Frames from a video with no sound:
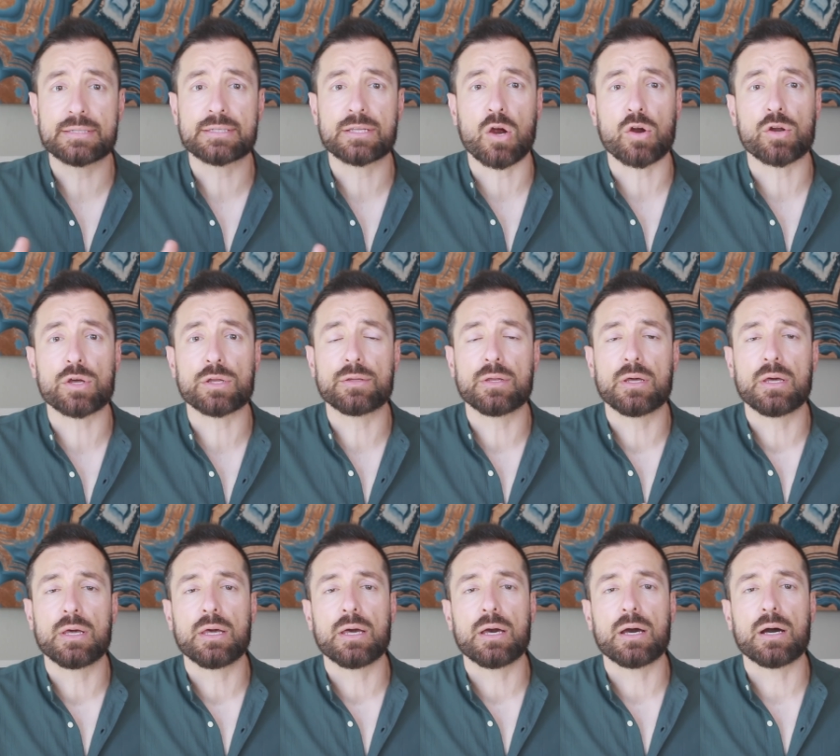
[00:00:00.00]
this started
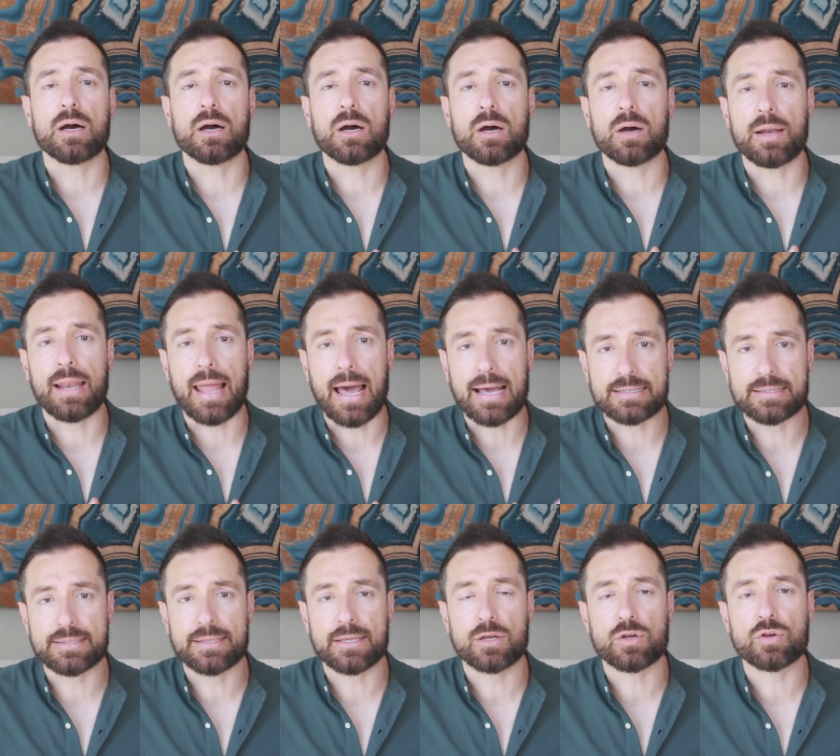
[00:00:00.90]

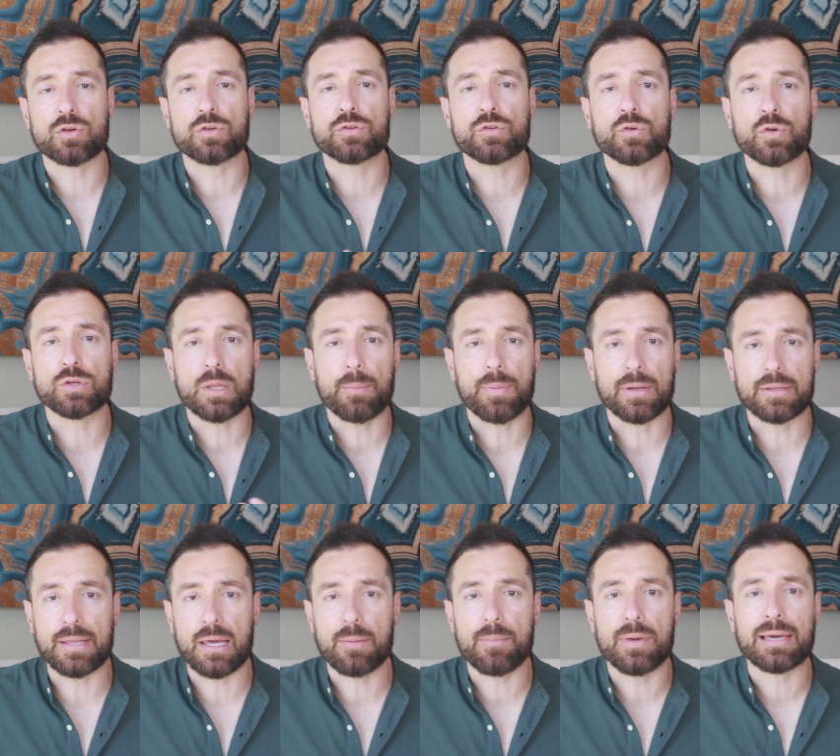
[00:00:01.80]
last year during the
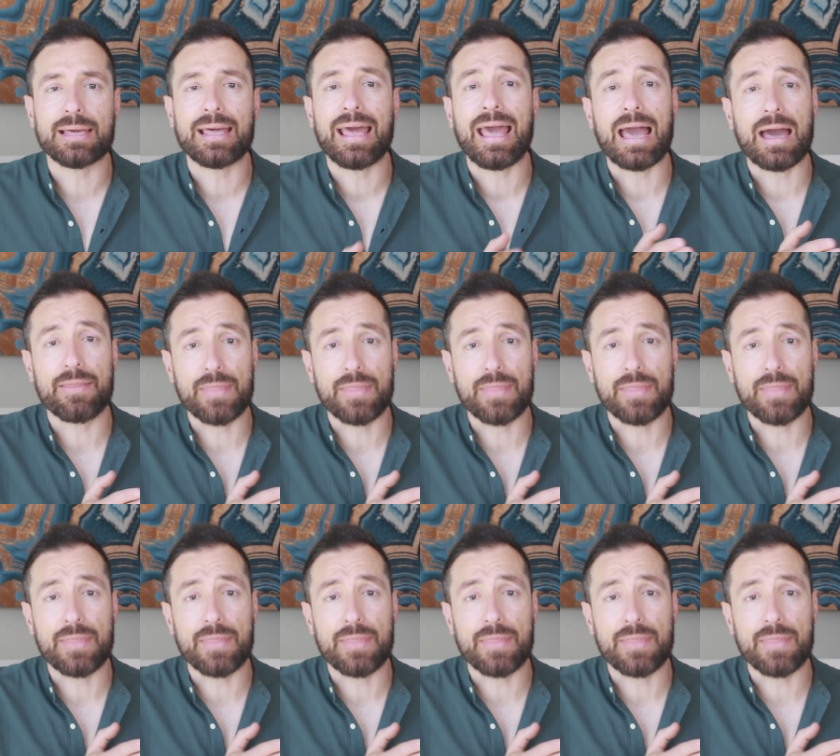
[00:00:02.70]
pandemic,